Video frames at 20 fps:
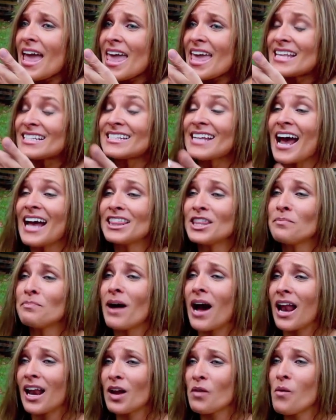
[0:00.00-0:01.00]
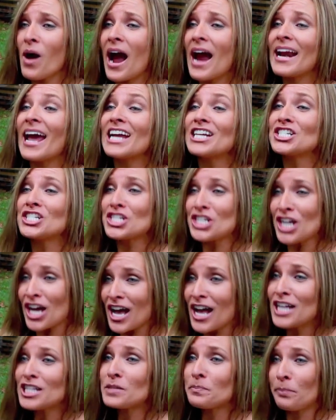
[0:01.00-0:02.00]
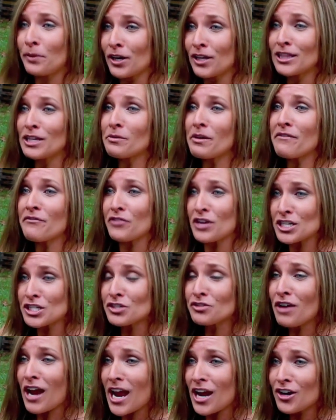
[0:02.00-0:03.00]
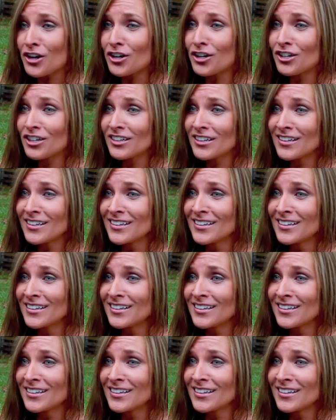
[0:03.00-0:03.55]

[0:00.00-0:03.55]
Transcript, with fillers: that the bottle of wine I just put in the refrigerator?